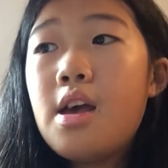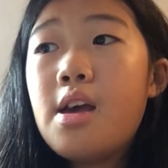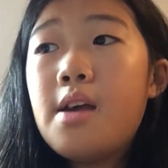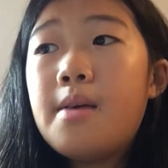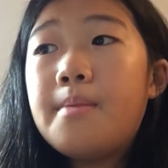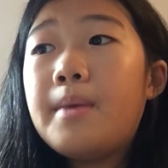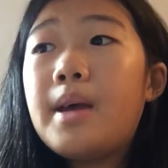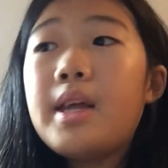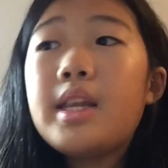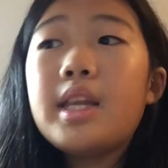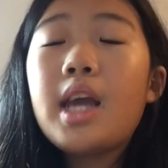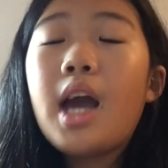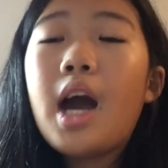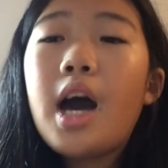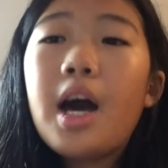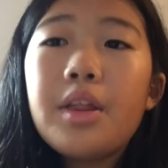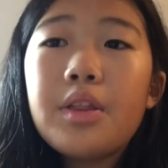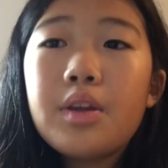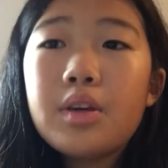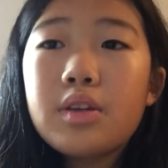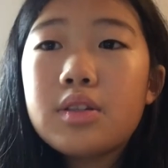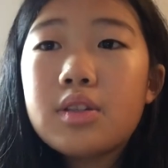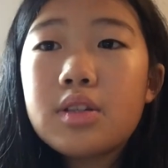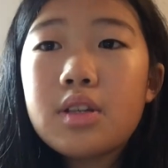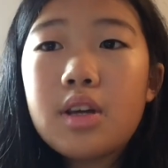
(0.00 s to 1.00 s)
Many
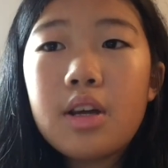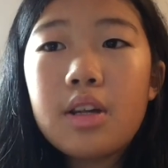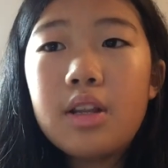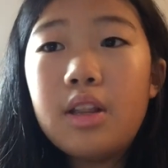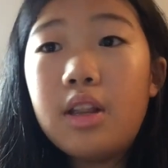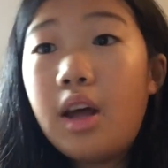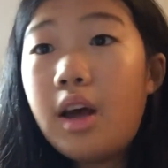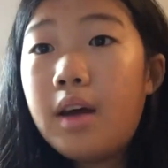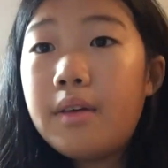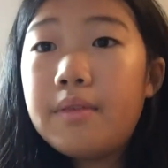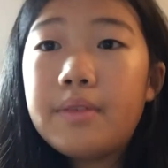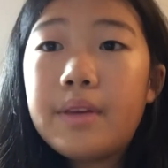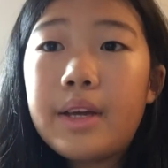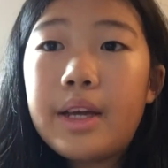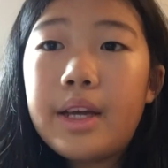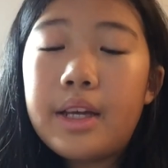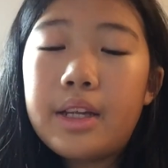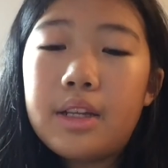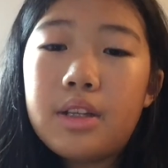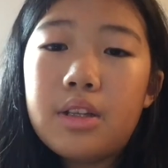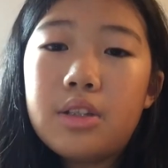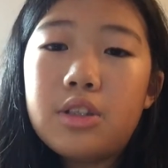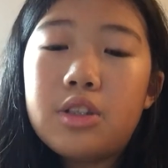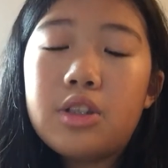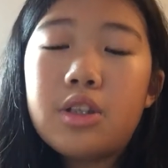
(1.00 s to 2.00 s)
others could love
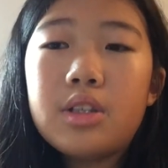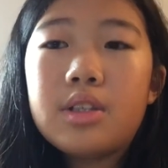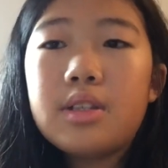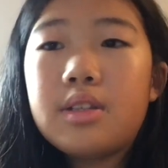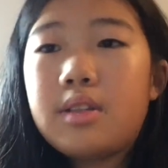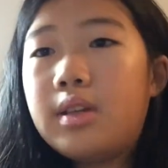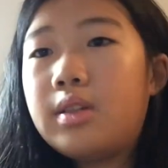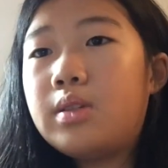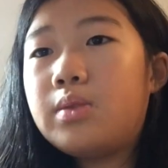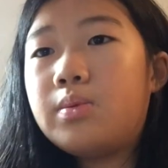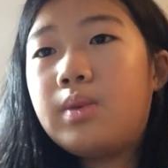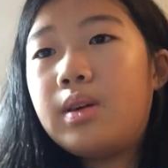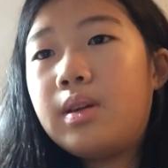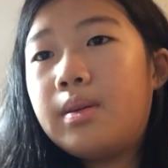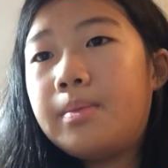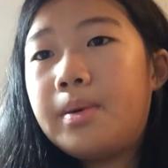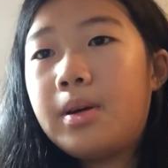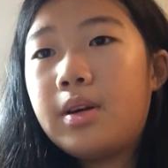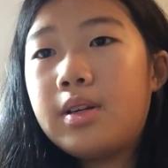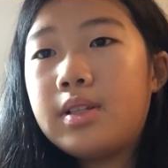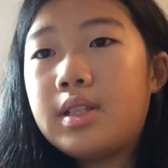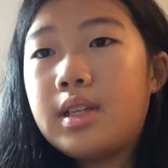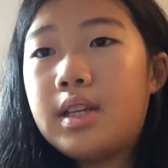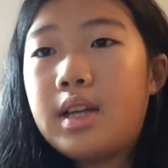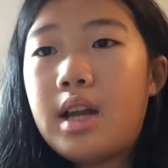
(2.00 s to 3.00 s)
it, just this one
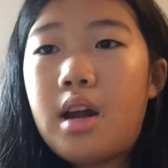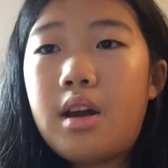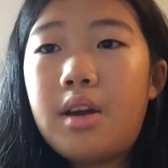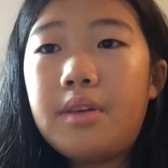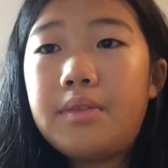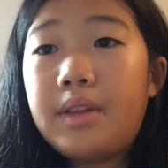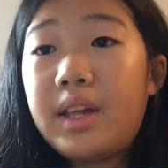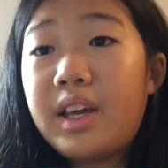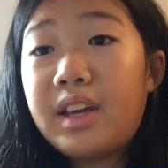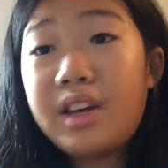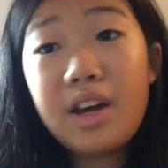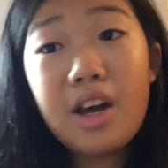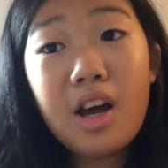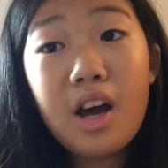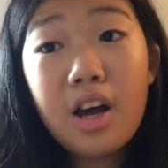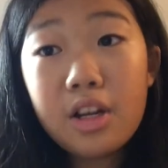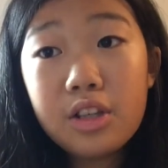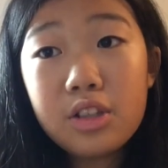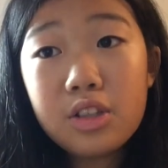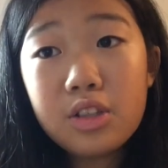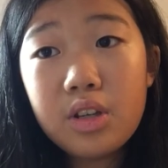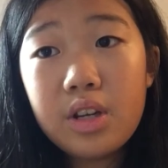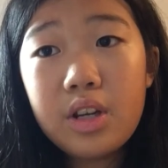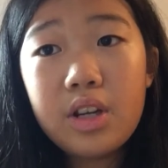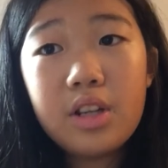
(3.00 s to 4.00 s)
person out of like
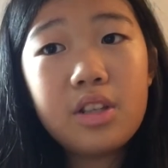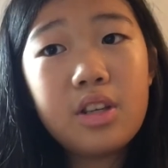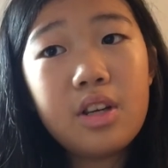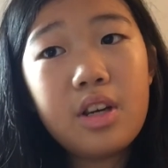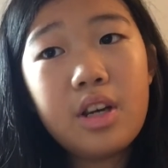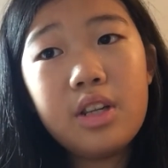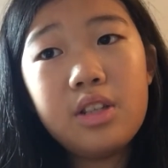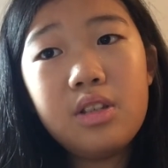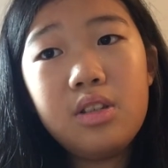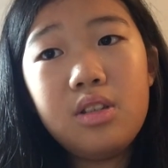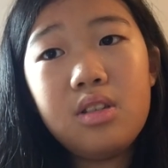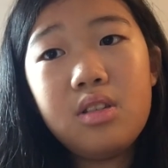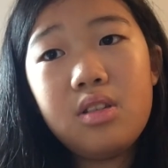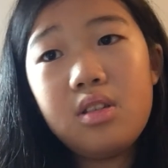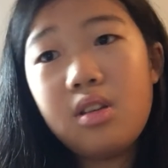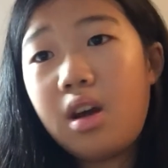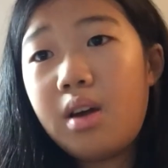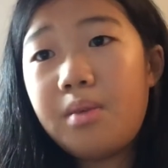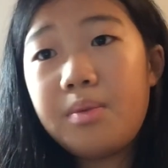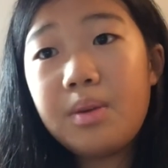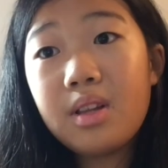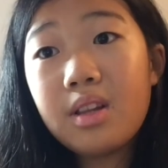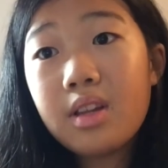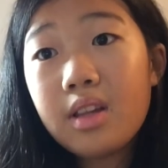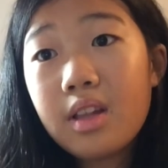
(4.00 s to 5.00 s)
100 could not
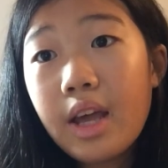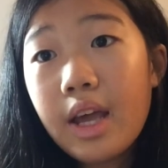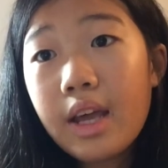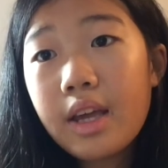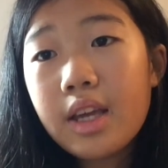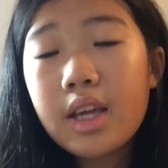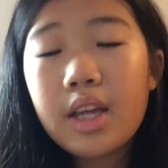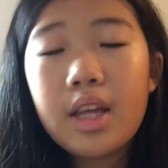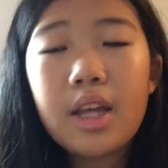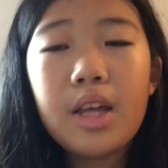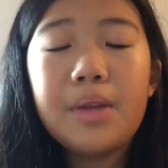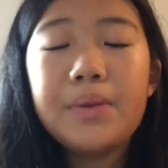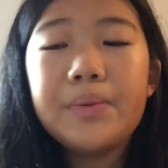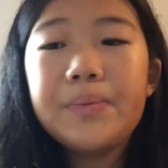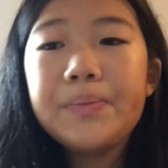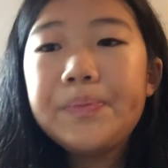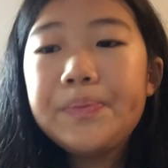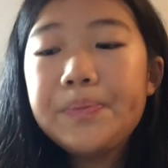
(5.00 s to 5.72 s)
really like it.